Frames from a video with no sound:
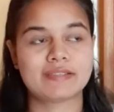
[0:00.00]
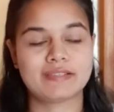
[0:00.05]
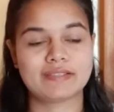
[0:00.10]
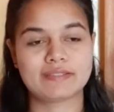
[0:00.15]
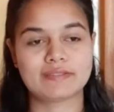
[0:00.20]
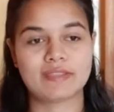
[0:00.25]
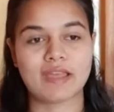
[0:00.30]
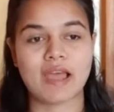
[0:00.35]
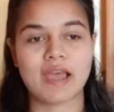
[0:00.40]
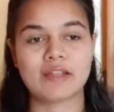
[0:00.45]

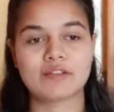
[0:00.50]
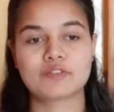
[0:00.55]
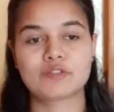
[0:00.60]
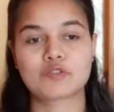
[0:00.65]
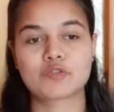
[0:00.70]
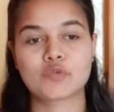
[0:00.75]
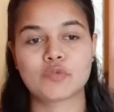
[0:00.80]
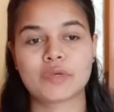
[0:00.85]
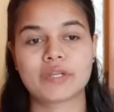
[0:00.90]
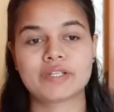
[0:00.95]
is that
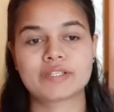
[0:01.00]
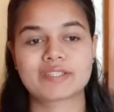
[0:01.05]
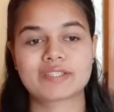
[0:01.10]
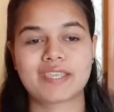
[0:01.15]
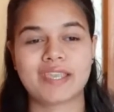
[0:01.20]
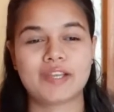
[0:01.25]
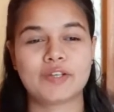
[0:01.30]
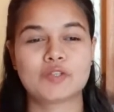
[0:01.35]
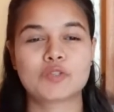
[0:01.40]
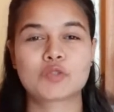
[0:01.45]
students
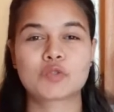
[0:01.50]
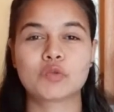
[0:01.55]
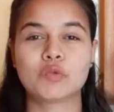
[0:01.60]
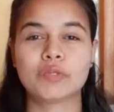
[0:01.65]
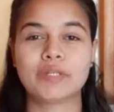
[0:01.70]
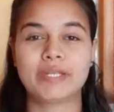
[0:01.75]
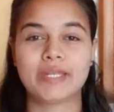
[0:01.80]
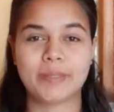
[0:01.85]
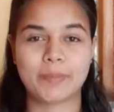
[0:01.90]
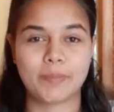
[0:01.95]
get so
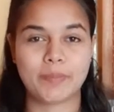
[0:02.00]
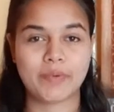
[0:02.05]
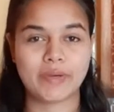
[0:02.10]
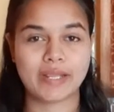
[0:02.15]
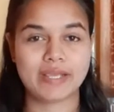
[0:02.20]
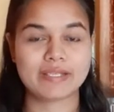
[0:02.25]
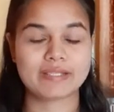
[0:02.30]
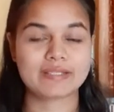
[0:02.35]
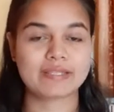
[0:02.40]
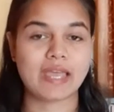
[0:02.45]

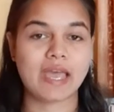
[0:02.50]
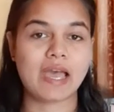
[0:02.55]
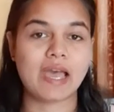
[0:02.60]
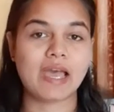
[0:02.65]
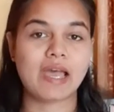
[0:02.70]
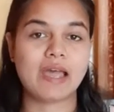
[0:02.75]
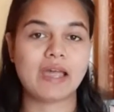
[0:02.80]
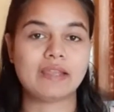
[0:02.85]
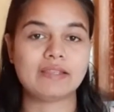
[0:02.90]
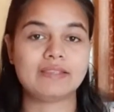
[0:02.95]
depressed
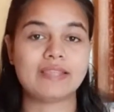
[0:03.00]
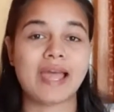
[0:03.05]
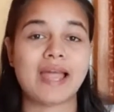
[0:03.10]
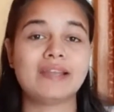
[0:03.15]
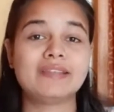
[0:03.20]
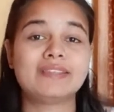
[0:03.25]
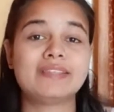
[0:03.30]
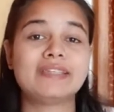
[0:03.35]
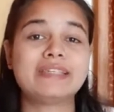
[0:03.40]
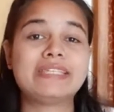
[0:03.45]
and
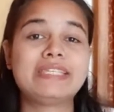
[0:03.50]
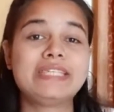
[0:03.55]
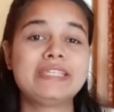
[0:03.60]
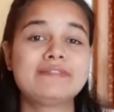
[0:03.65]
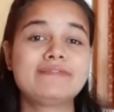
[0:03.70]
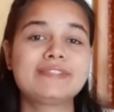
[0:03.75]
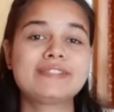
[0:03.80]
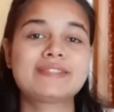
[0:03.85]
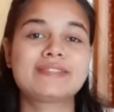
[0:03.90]
that they even